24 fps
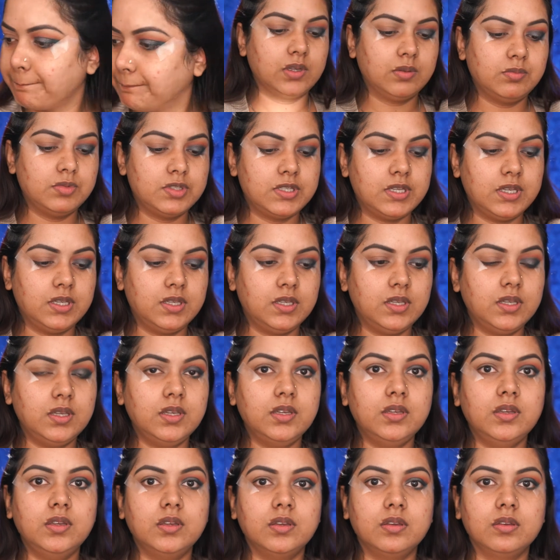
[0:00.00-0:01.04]
I'm
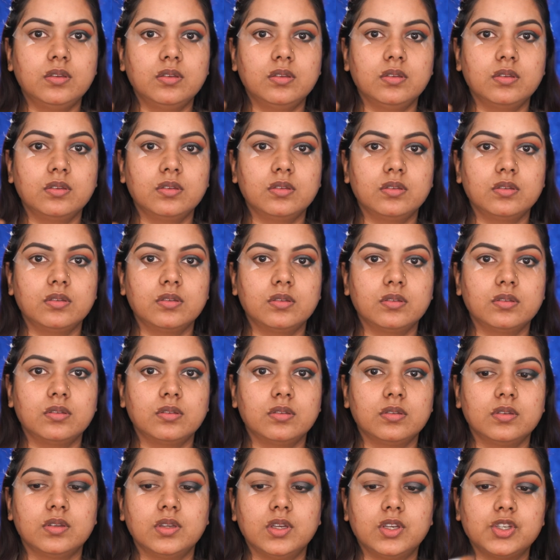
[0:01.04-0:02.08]
taking
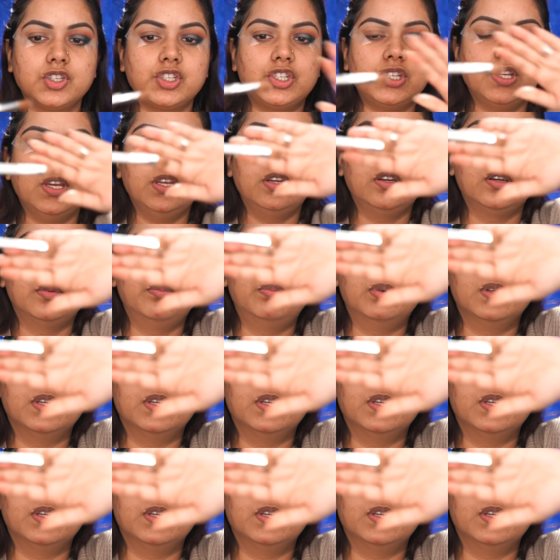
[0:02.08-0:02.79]
a shader